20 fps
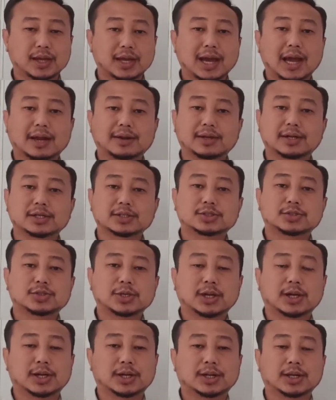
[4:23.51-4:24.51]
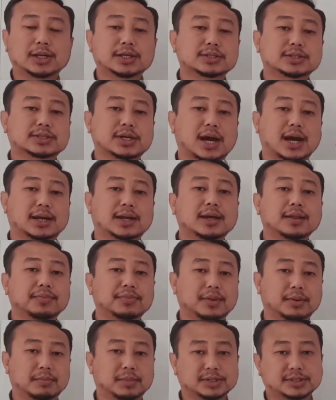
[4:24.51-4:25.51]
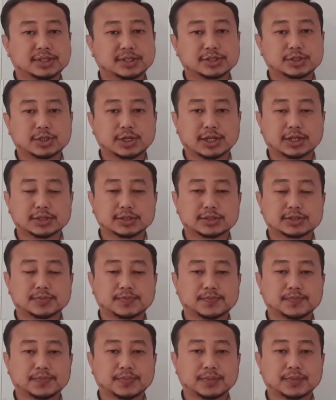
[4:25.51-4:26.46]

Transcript: and it is done inside the muscle cells.